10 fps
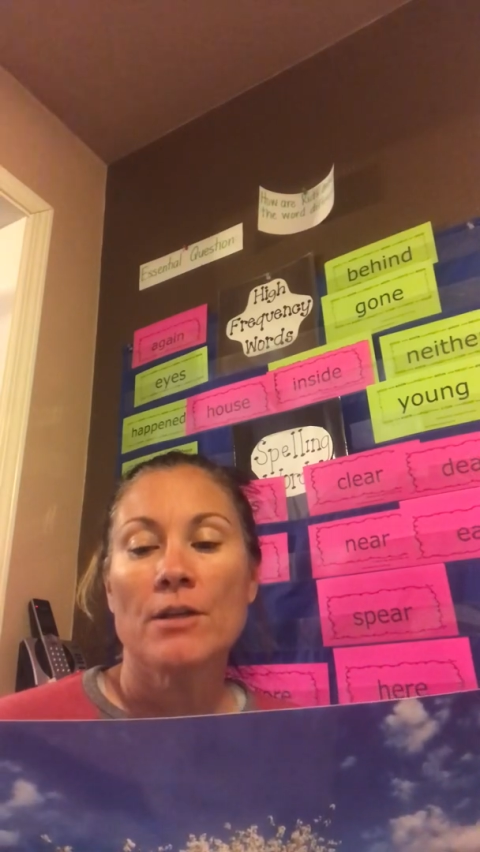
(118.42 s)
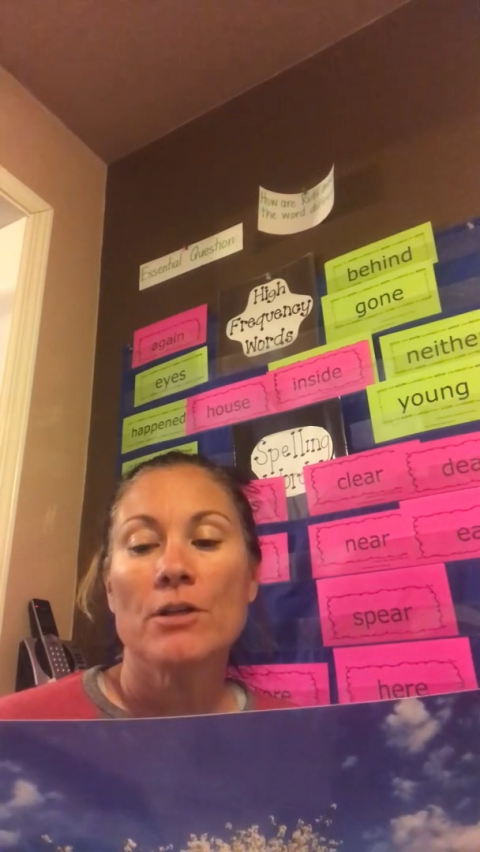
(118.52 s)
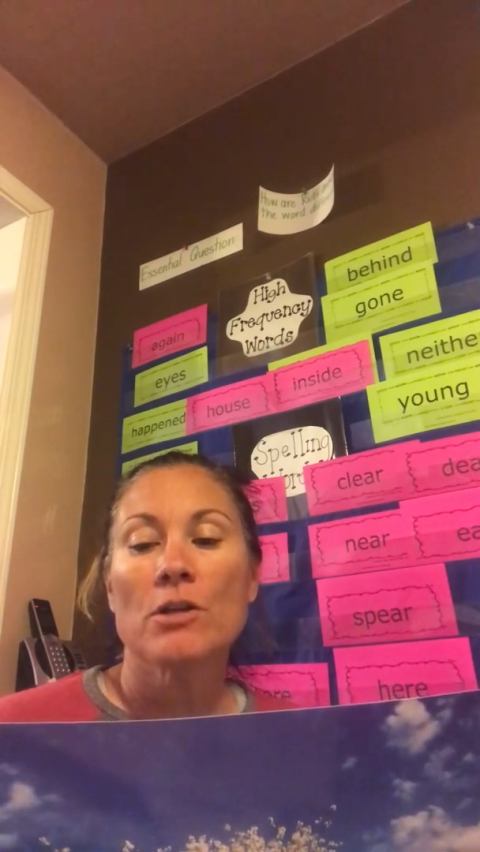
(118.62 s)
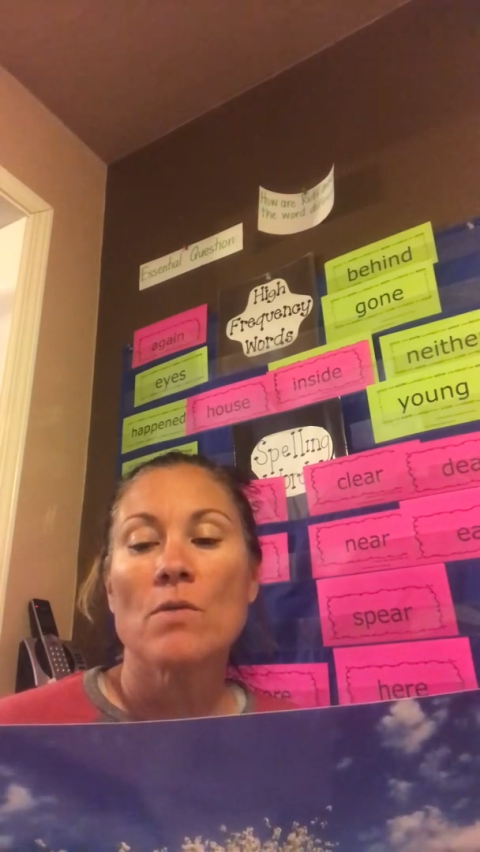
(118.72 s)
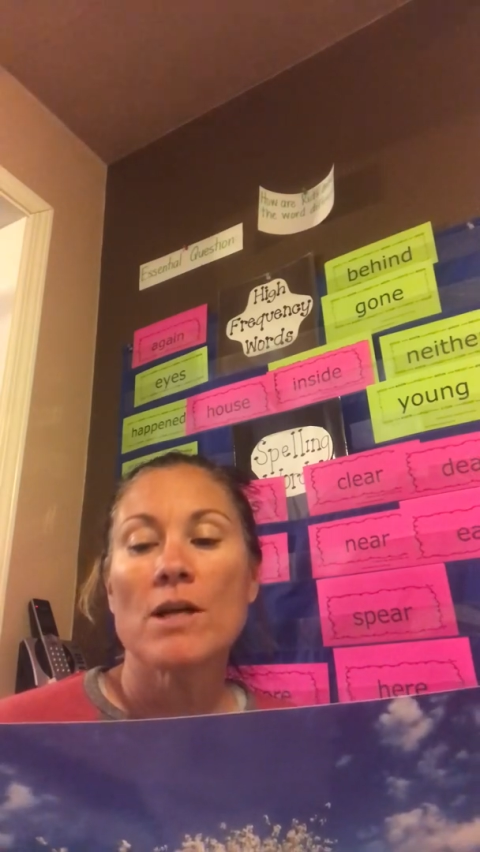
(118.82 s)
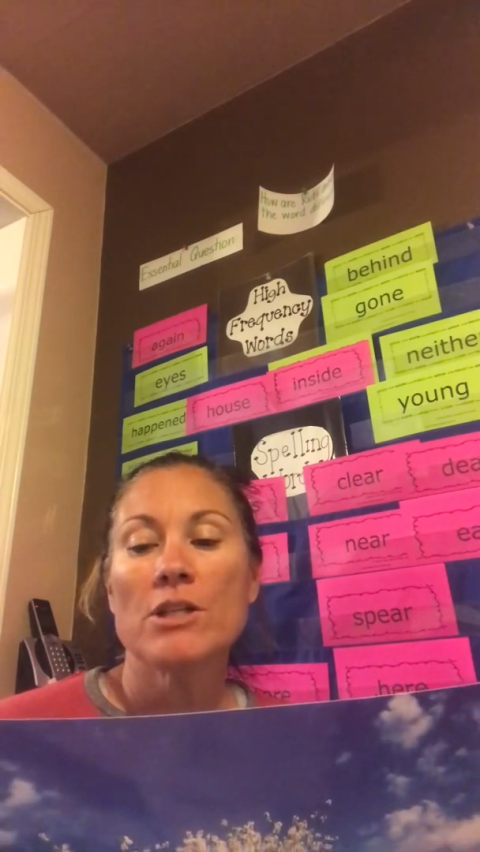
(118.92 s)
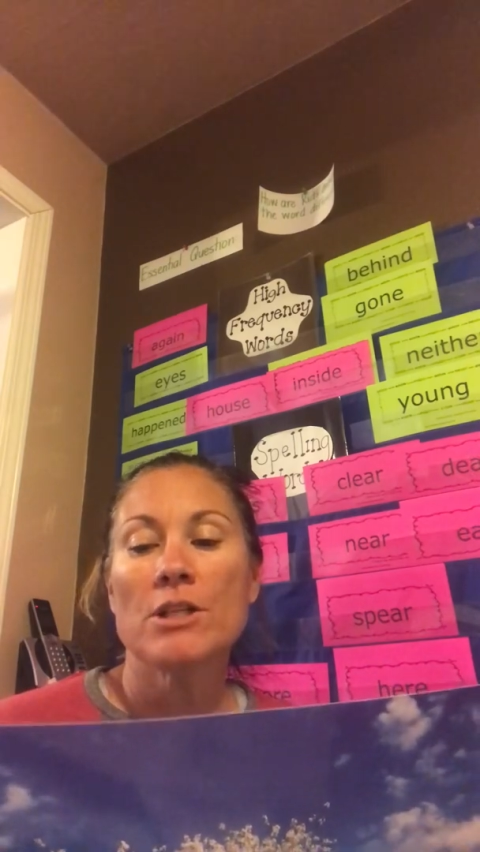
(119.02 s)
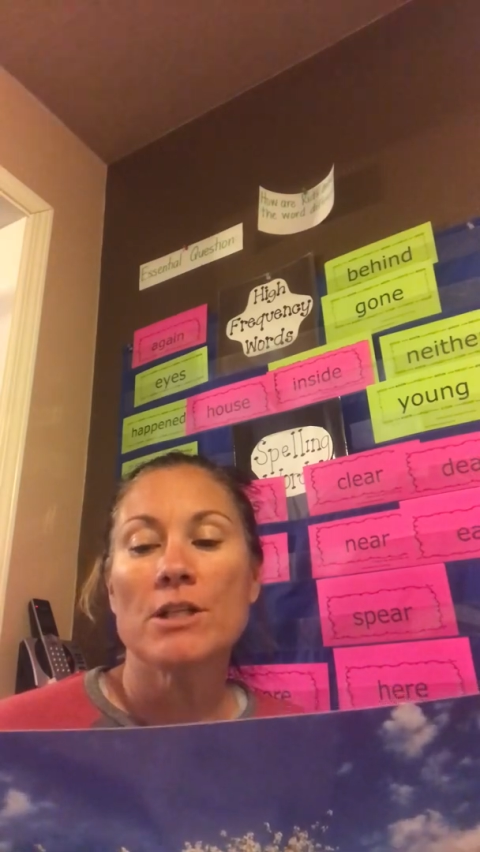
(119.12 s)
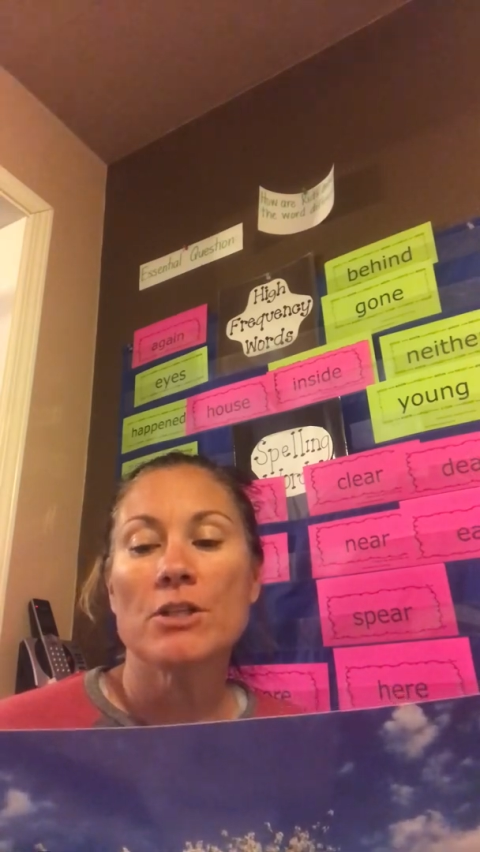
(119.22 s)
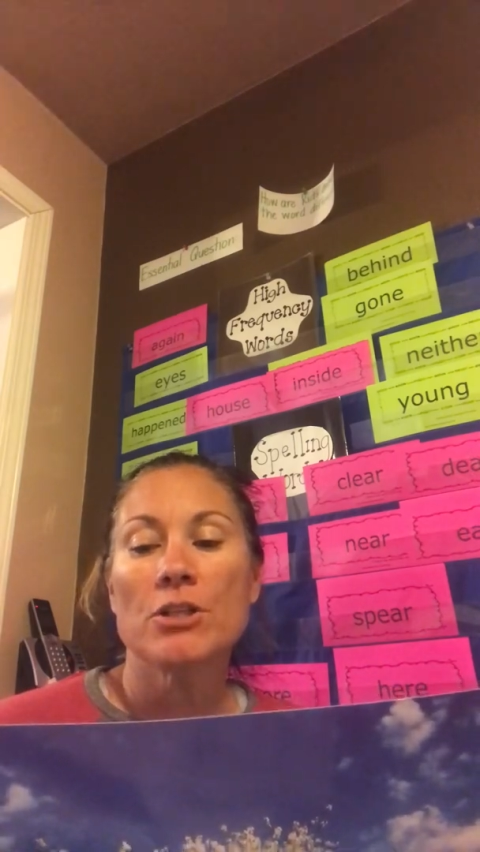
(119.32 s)
Your
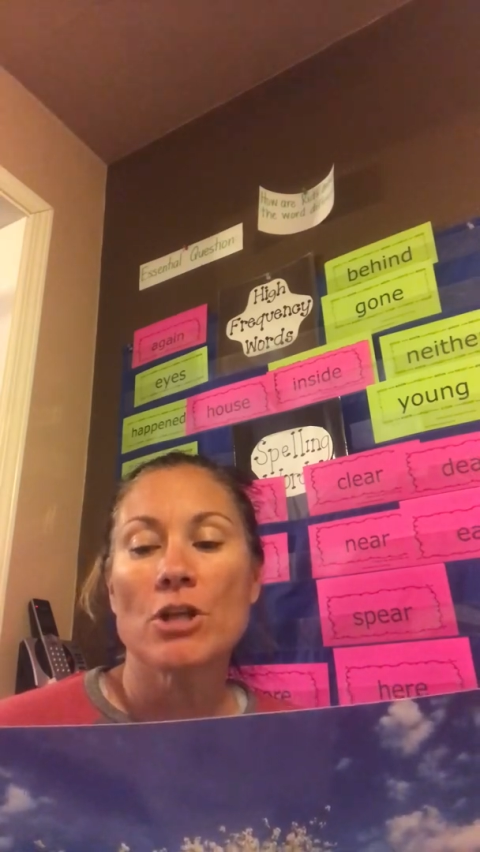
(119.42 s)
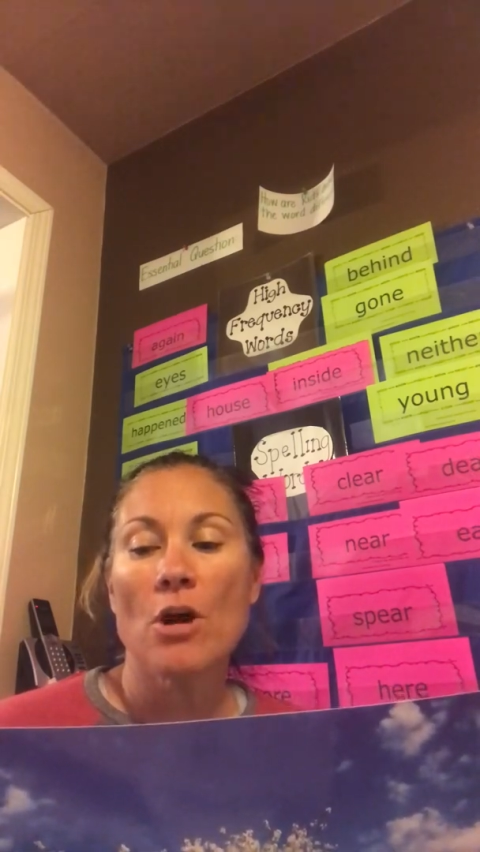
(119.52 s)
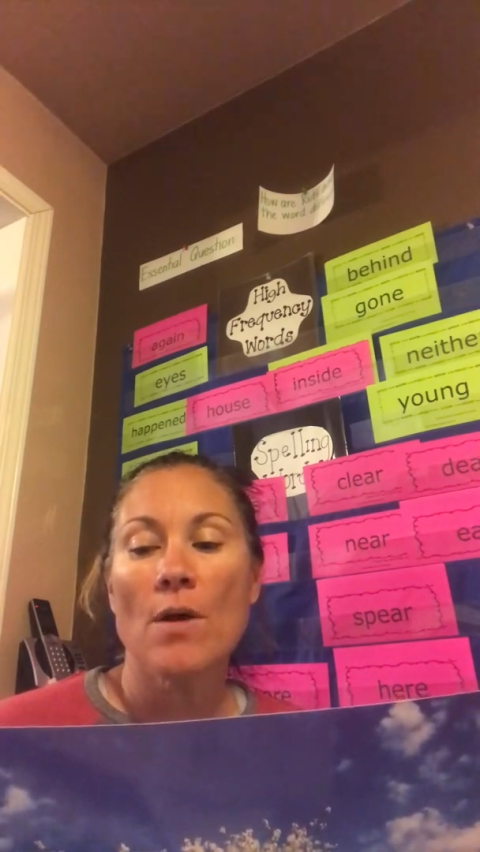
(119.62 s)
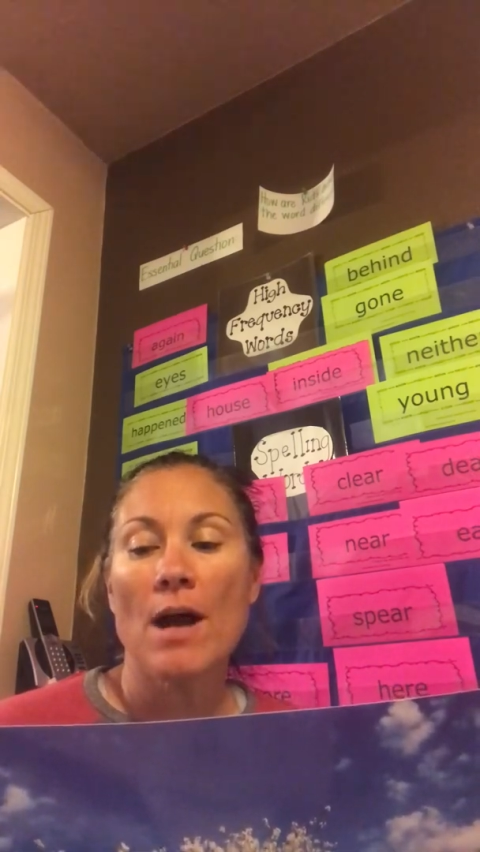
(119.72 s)
question is, show